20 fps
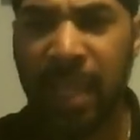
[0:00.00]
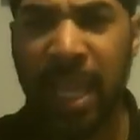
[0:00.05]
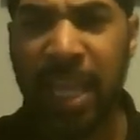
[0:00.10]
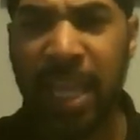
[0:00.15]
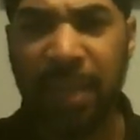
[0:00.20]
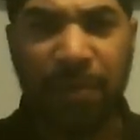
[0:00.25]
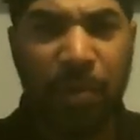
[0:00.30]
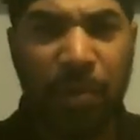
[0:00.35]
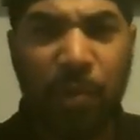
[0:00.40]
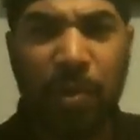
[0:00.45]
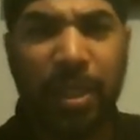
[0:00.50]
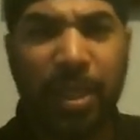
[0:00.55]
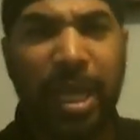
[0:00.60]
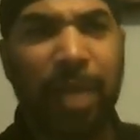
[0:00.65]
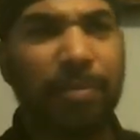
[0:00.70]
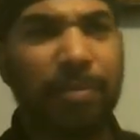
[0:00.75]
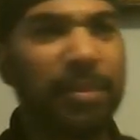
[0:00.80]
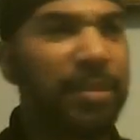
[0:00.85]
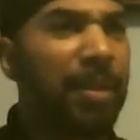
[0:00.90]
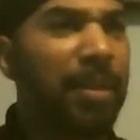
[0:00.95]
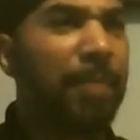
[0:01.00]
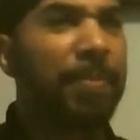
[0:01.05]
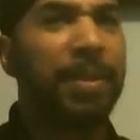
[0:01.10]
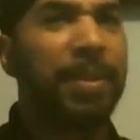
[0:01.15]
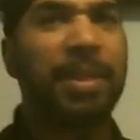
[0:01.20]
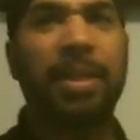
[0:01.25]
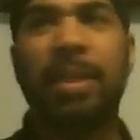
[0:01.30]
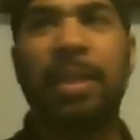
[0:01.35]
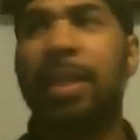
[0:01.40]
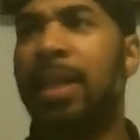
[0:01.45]
Even when they was up
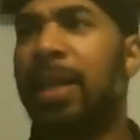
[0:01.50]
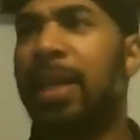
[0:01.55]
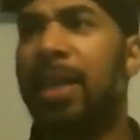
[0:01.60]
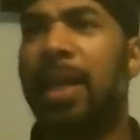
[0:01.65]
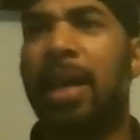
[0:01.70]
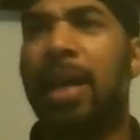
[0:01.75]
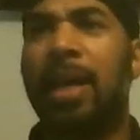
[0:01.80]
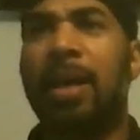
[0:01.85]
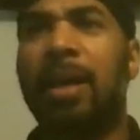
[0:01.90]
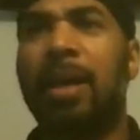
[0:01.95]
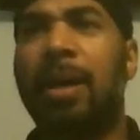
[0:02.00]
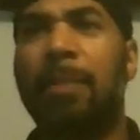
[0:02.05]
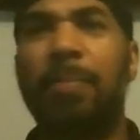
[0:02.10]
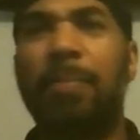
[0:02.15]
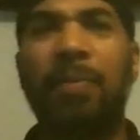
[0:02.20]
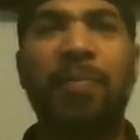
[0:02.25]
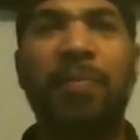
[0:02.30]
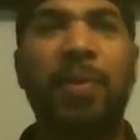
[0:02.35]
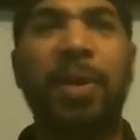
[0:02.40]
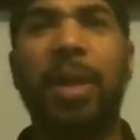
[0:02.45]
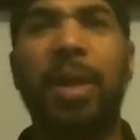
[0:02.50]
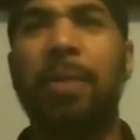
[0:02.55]
in the before